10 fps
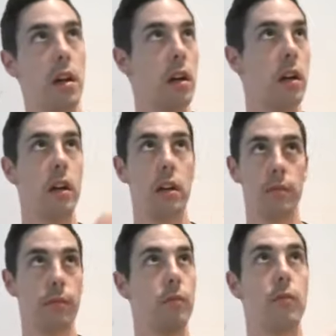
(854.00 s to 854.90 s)

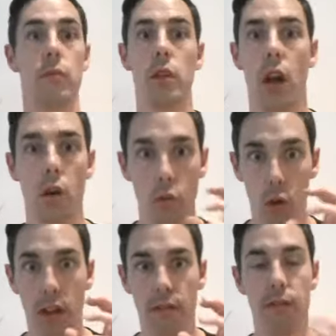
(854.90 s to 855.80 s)
you know,
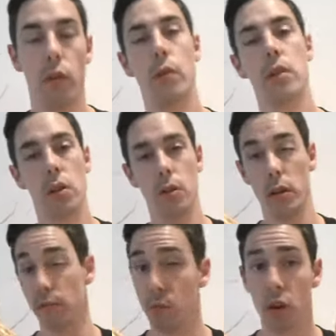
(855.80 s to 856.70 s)
looking forward to, and
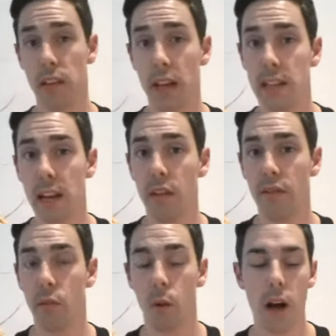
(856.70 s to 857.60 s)
you've booked that day off
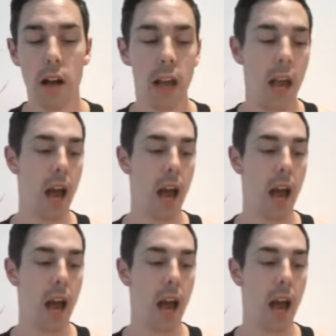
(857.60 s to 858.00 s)
of work,